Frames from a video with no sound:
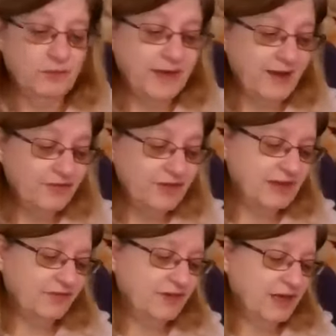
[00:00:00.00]
We have
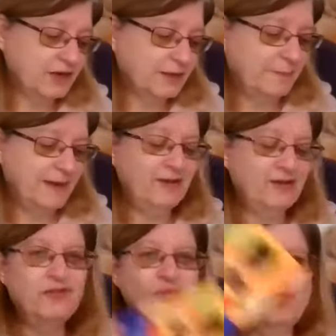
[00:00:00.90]
this lovely card,
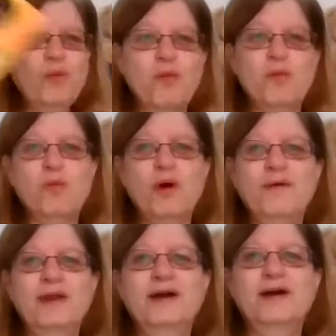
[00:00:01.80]
Peaceful
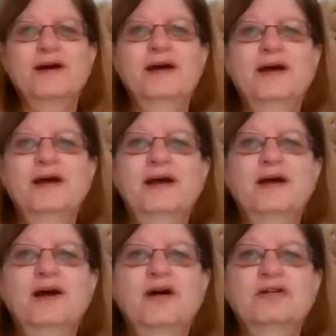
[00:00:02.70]
Warrior.
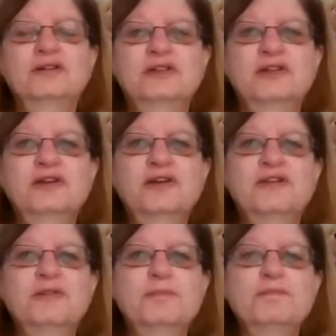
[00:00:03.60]
Oh, look at
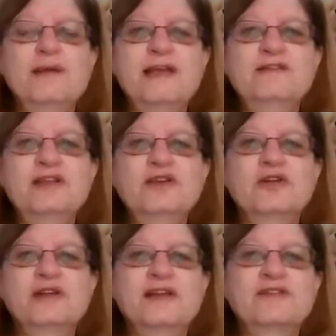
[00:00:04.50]
this amazing
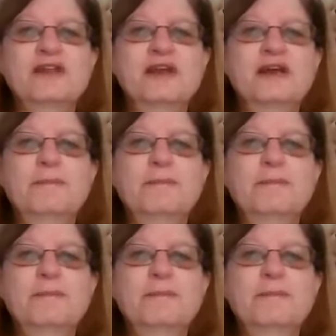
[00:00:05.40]
goddess,